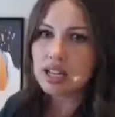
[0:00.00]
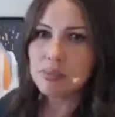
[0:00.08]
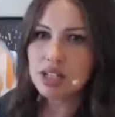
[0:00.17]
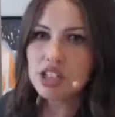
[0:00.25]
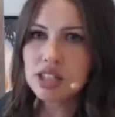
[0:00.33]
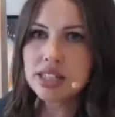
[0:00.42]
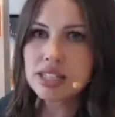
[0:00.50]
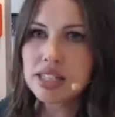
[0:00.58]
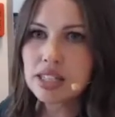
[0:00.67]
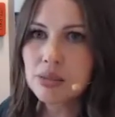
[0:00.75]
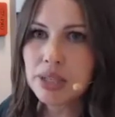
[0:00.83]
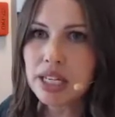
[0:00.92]
I mentioned this
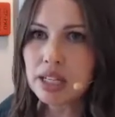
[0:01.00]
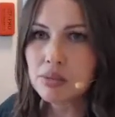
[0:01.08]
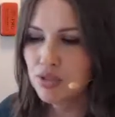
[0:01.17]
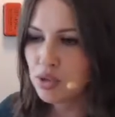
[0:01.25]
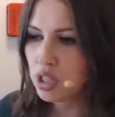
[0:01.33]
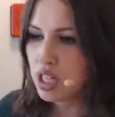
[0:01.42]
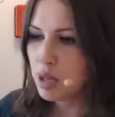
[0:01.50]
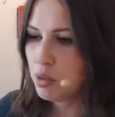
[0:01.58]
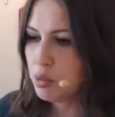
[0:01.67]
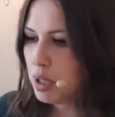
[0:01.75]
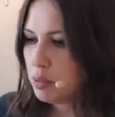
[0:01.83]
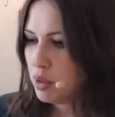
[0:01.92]
at the beginning before a couple
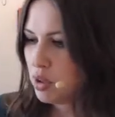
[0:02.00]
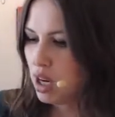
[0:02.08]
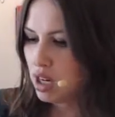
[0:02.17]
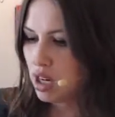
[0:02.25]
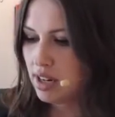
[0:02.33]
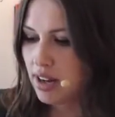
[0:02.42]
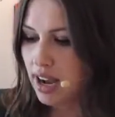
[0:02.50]
people got on,